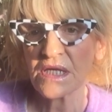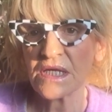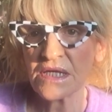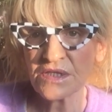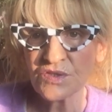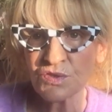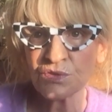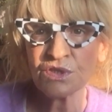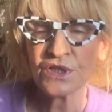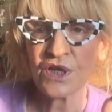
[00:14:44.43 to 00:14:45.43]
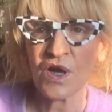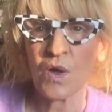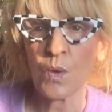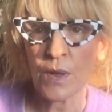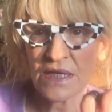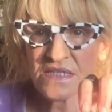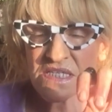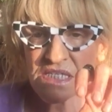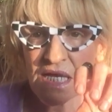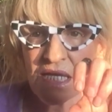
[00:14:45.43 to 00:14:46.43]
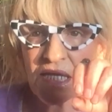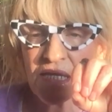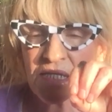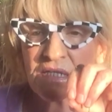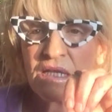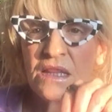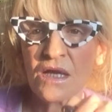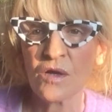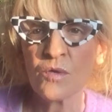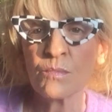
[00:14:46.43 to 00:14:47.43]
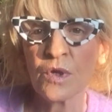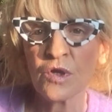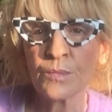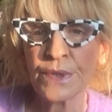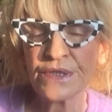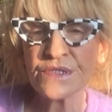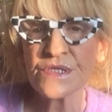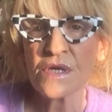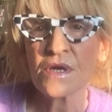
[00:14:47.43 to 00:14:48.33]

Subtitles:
into the now, and staying in the now moment